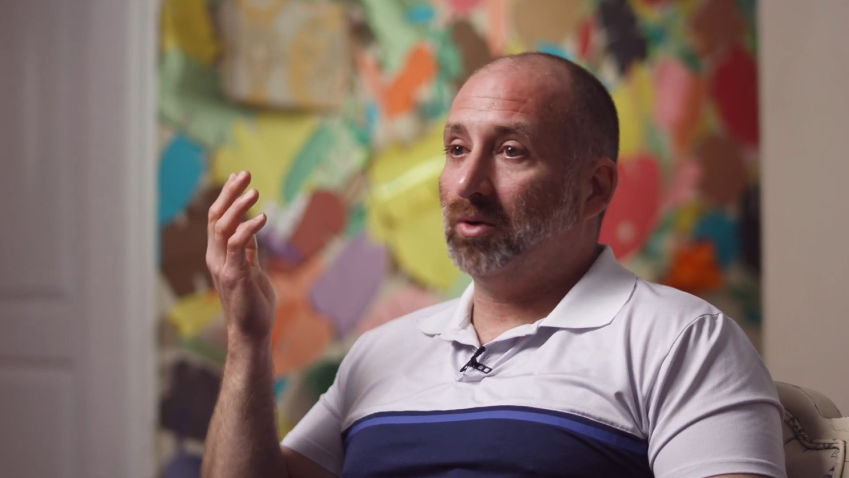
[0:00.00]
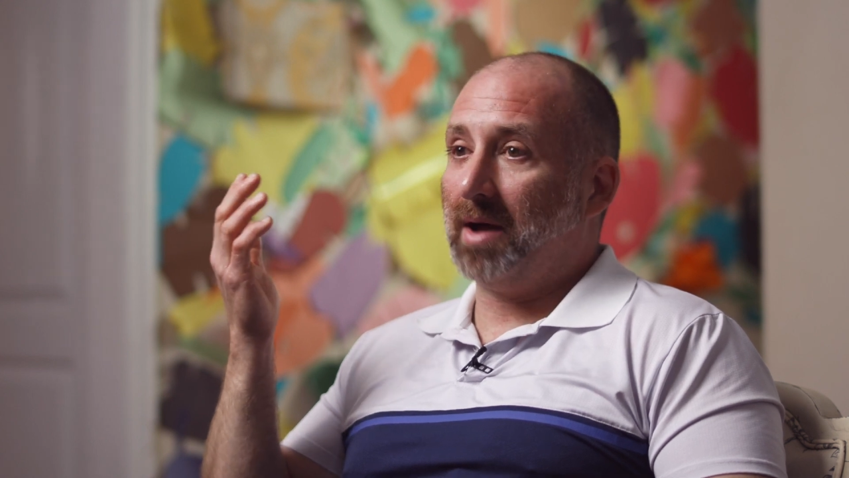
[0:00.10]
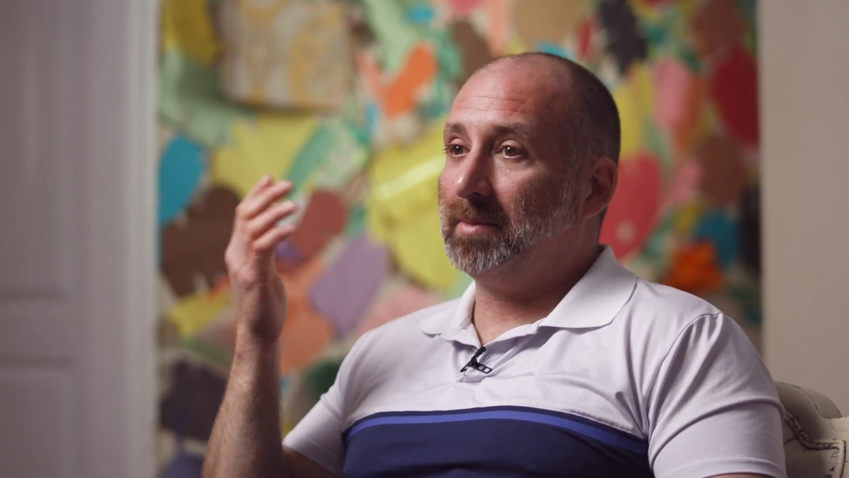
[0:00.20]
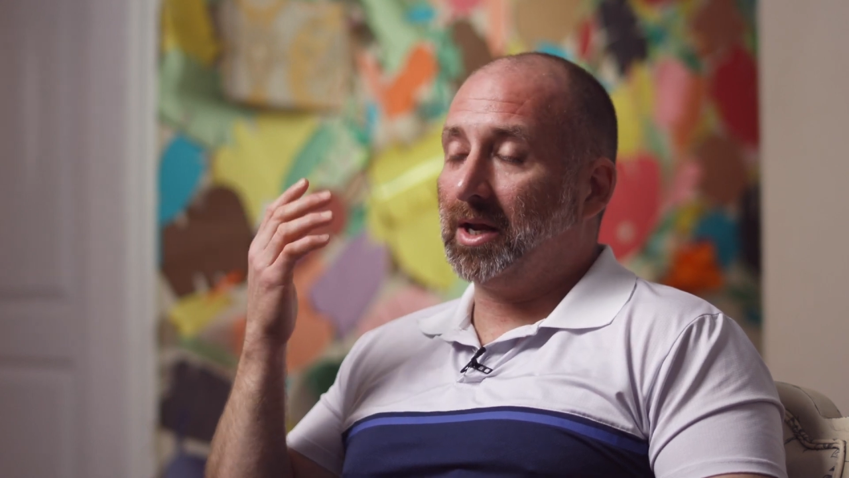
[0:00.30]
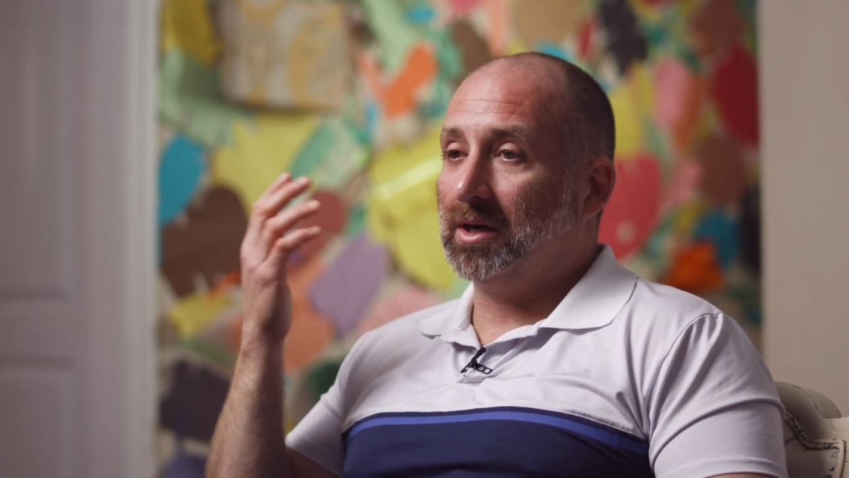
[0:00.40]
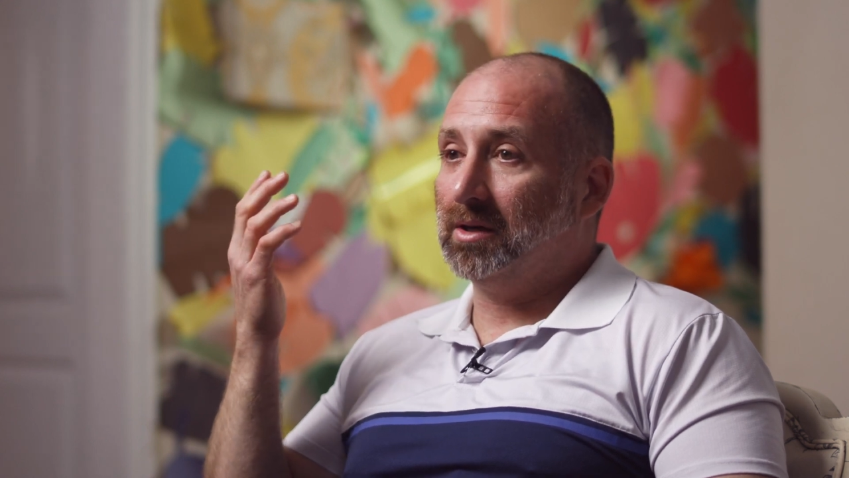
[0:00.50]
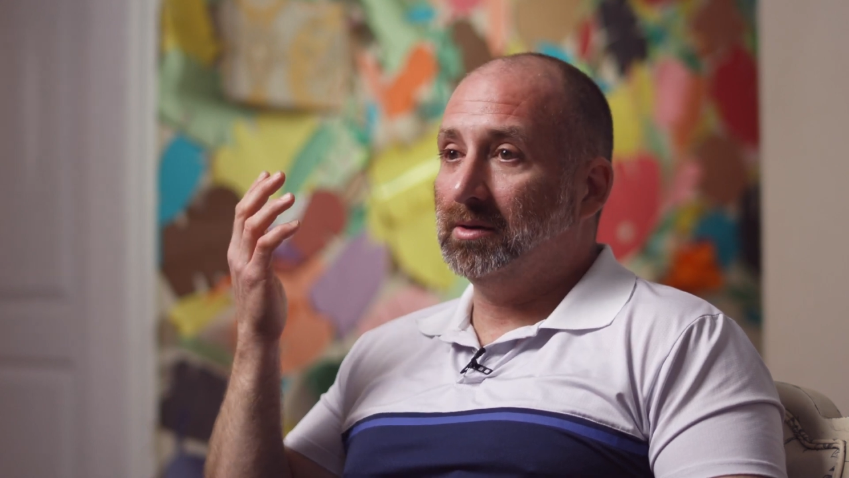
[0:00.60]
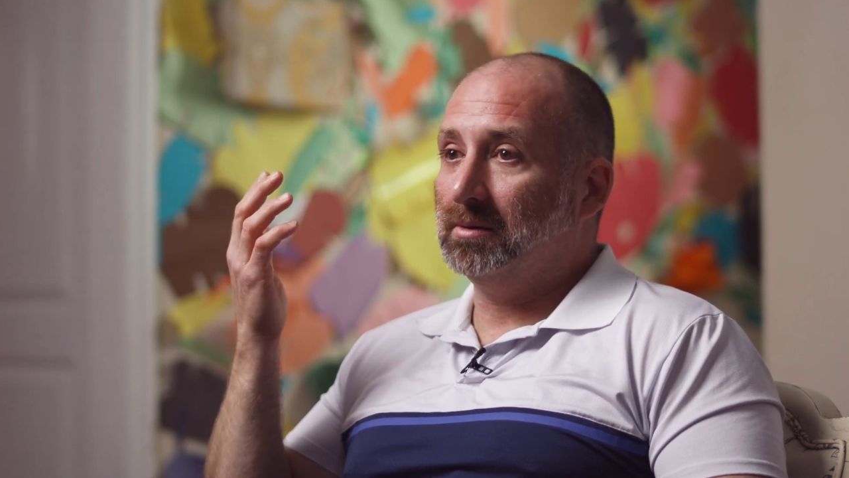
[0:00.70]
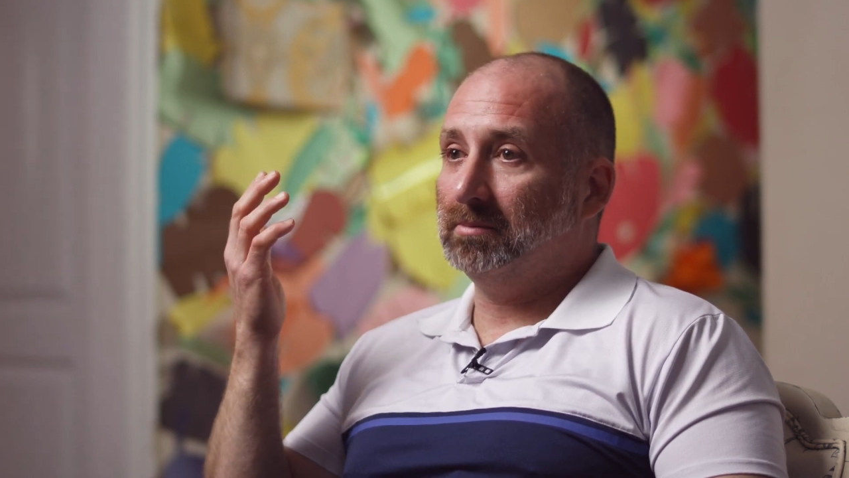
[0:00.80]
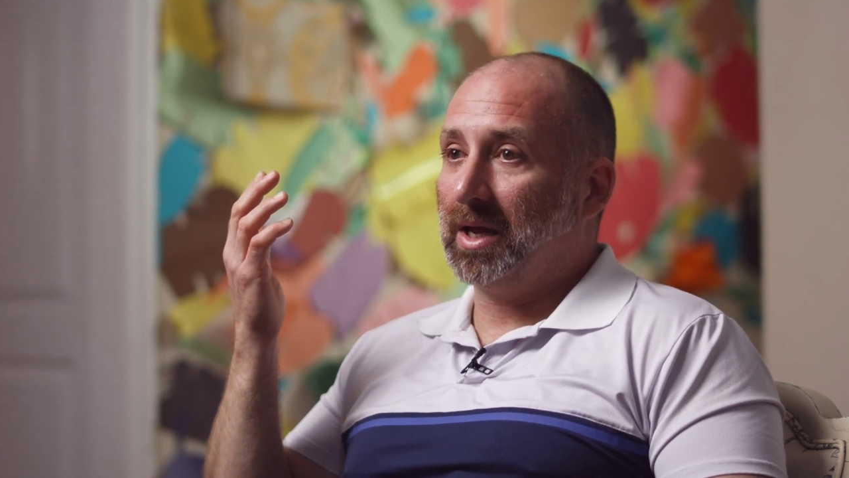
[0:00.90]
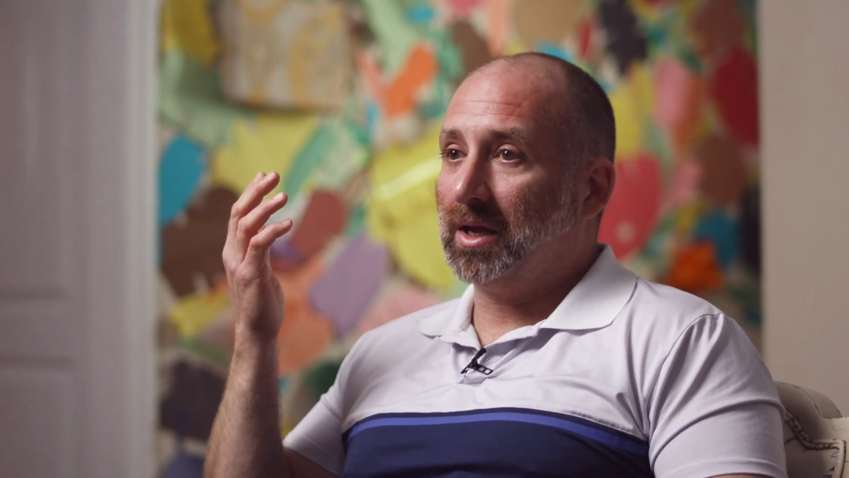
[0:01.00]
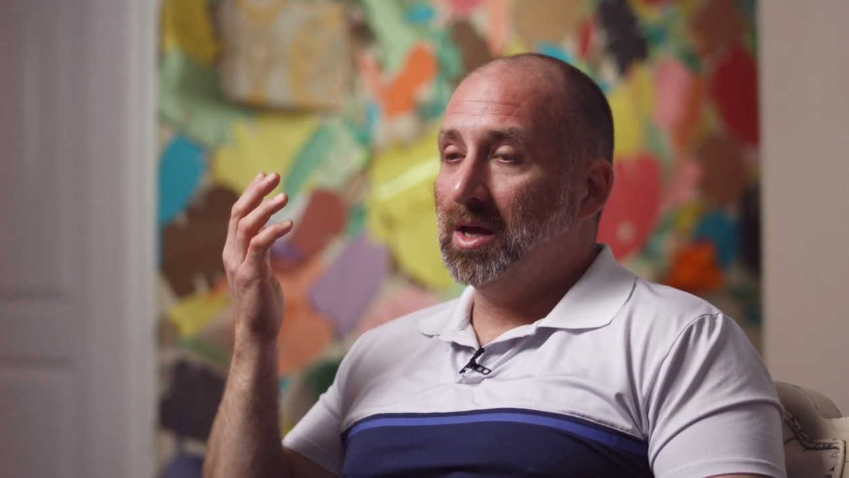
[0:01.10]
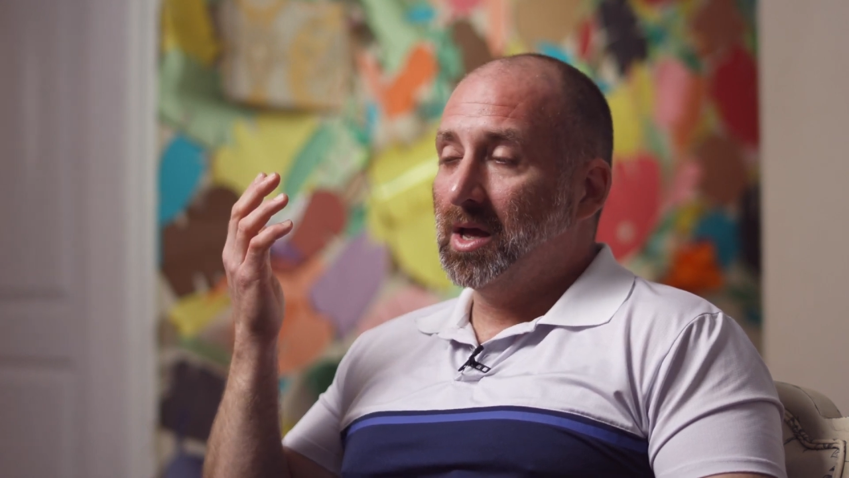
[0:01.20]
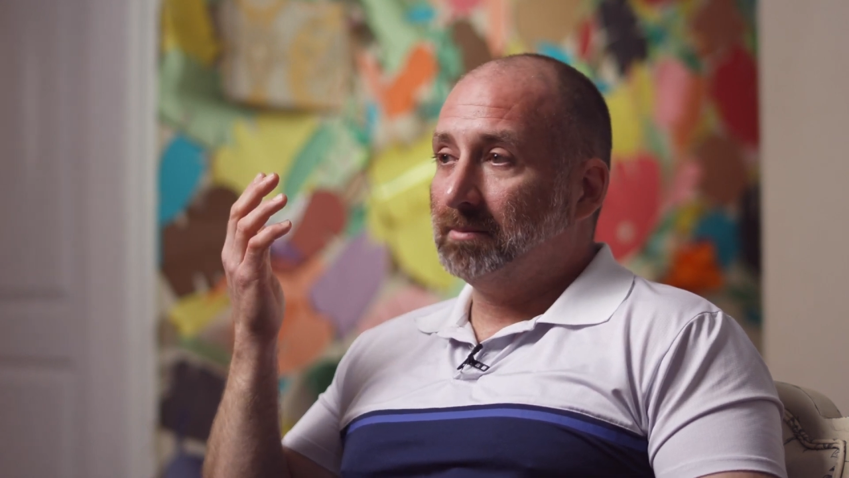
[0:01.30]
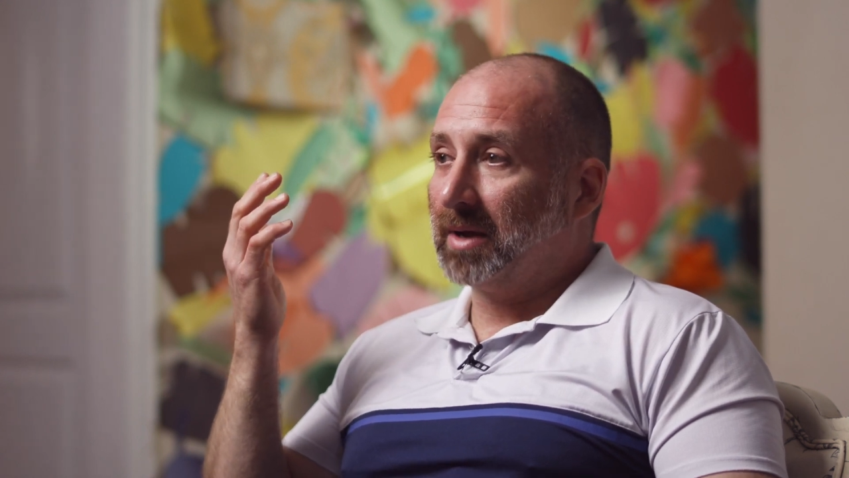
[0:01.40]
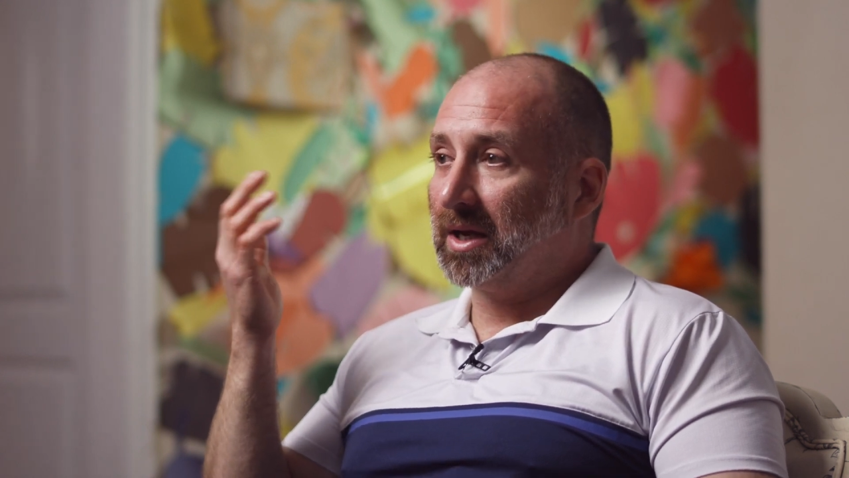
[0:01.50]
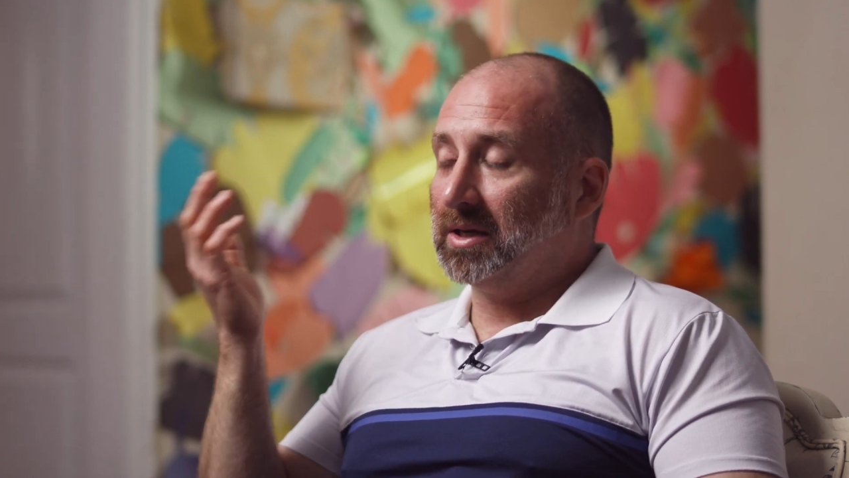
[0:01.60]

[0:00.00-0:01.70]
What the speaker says: How am I going to make a